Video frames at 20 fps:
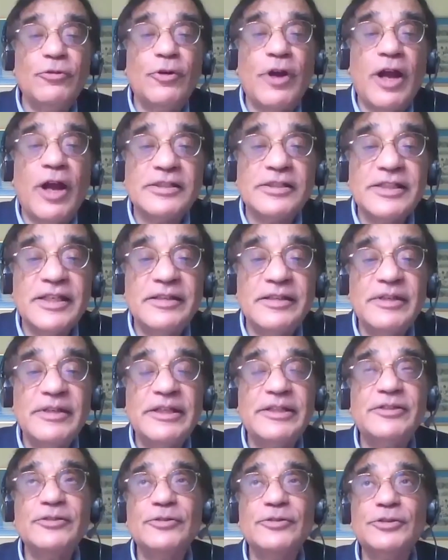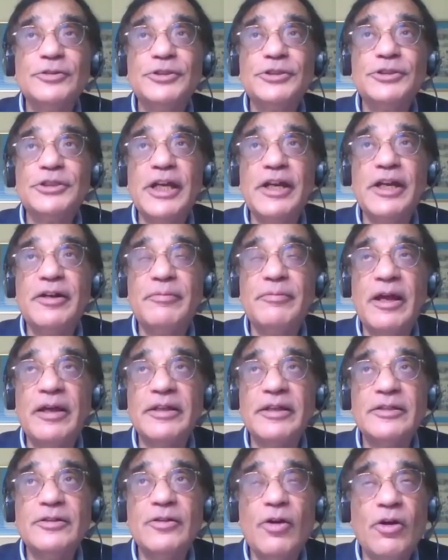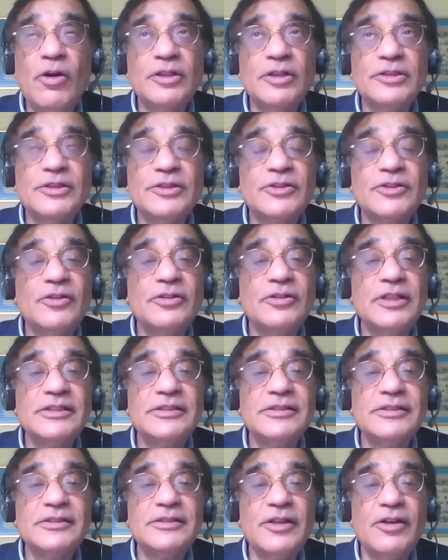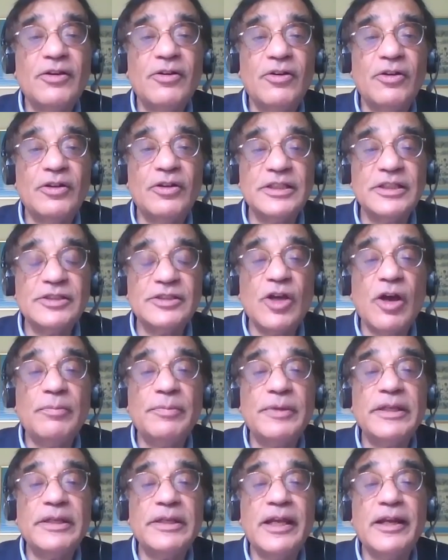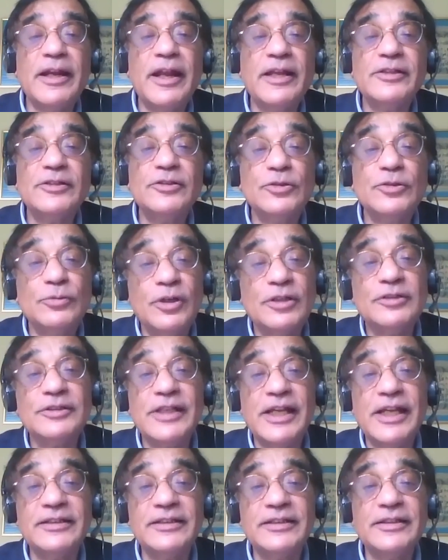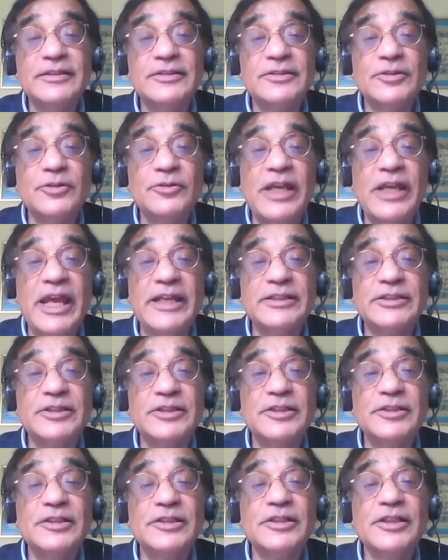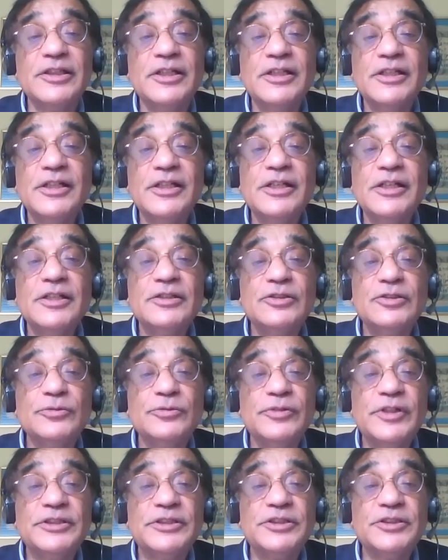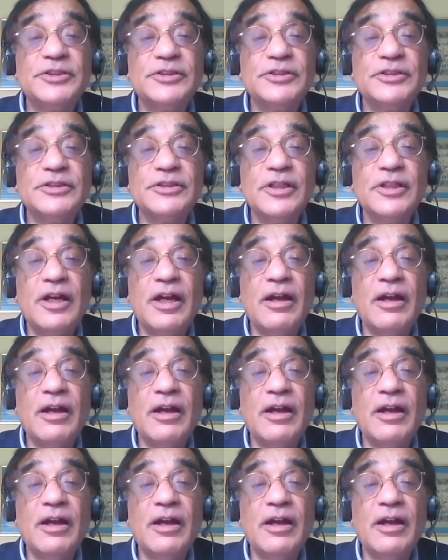asking me to share my thoughts on this topic, and I do want to take this occasion to wish